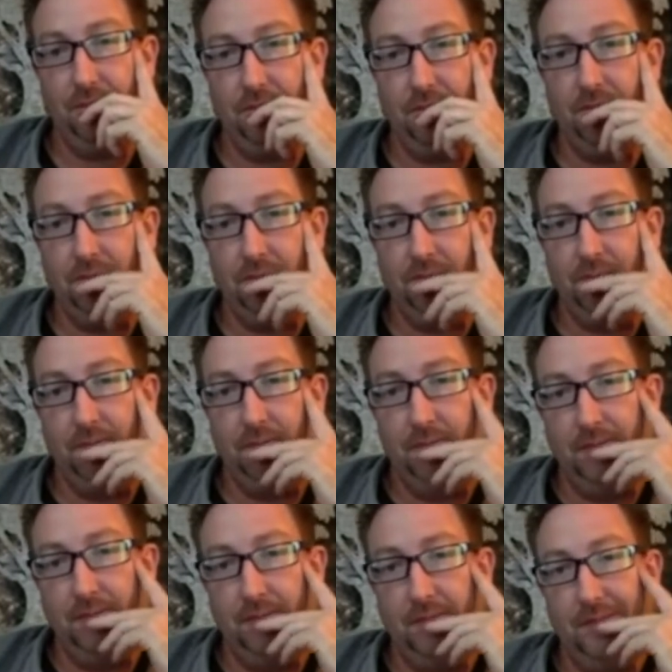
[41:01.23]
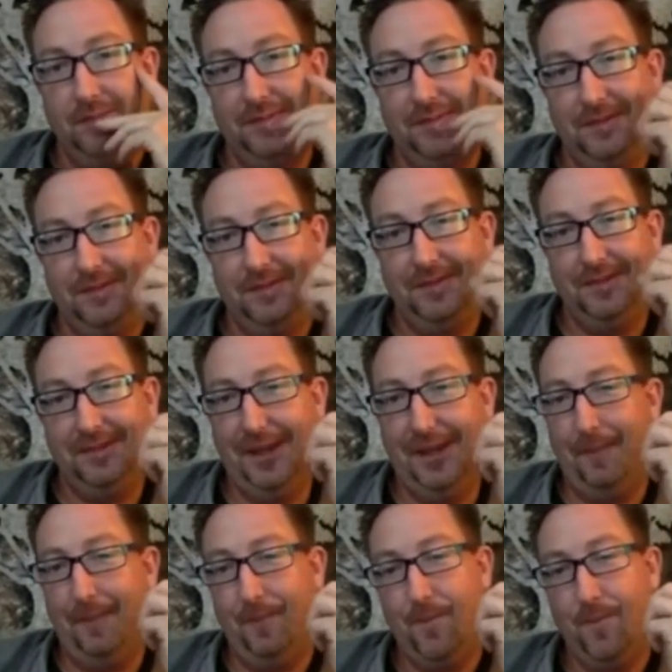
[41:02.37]

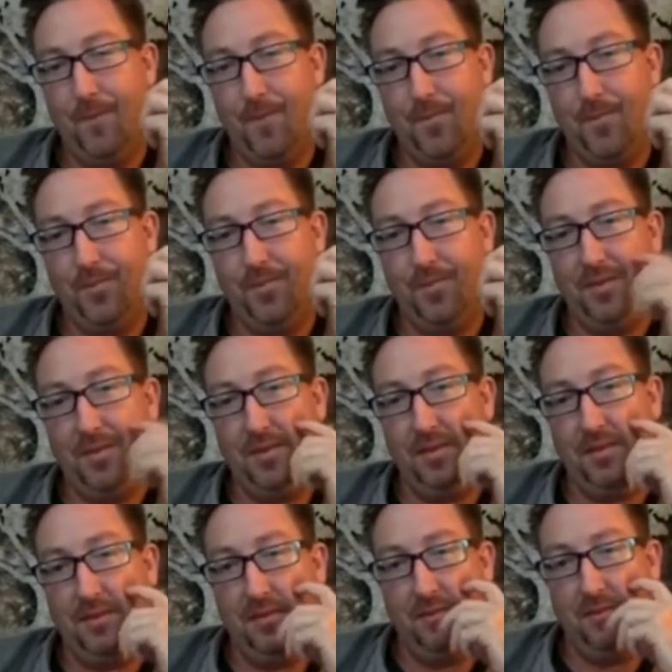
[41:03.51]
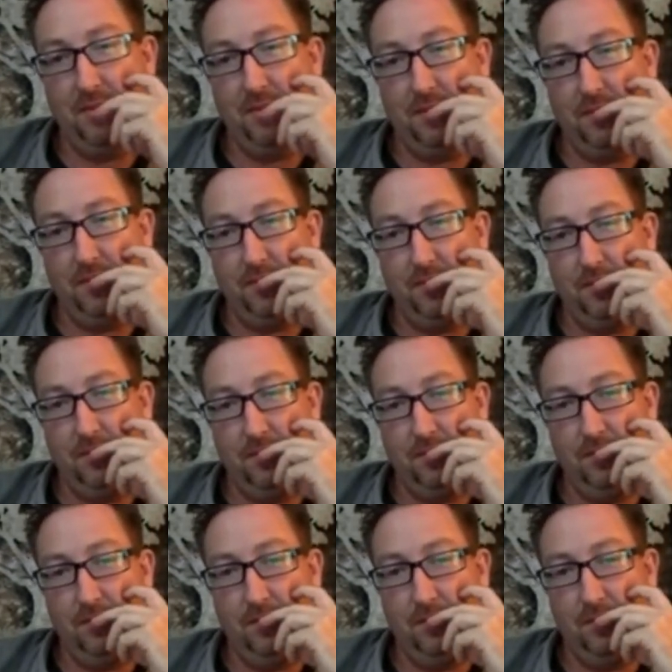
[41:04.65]

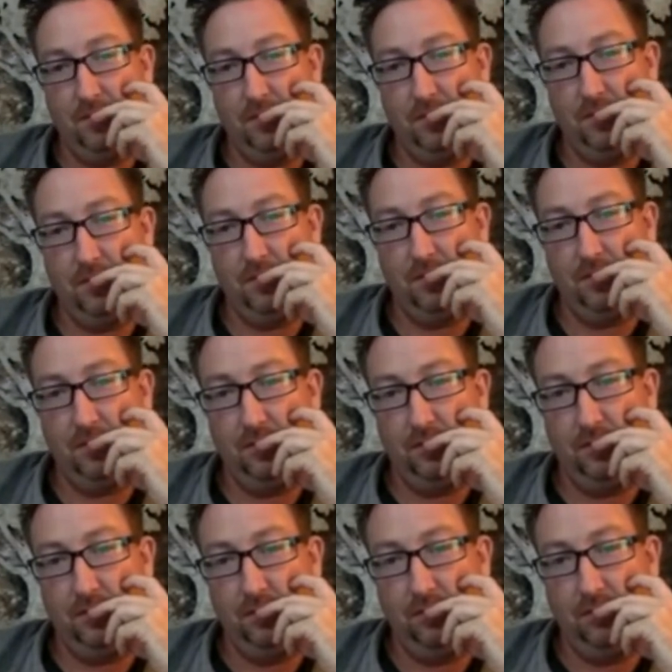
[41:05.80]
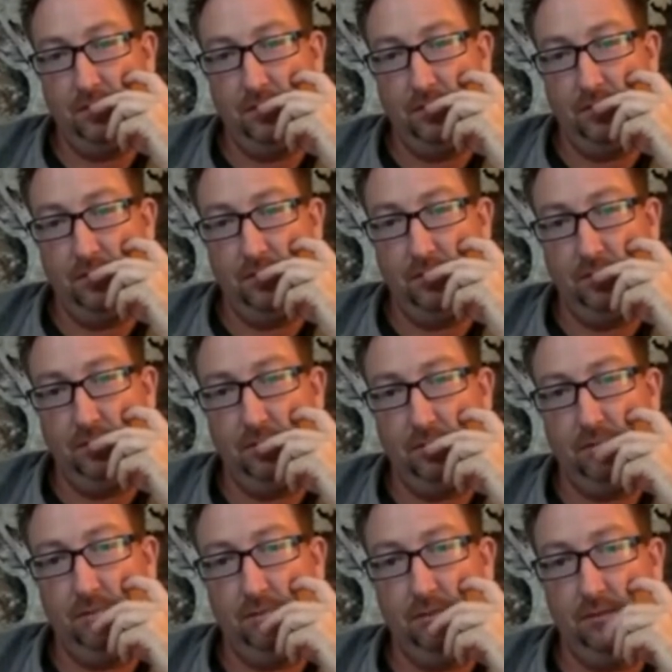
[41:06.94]

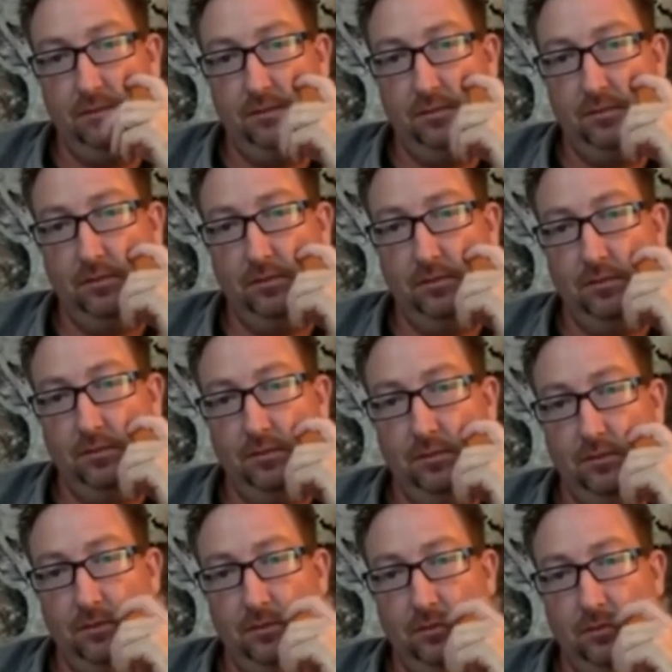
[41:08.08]
(not speaking)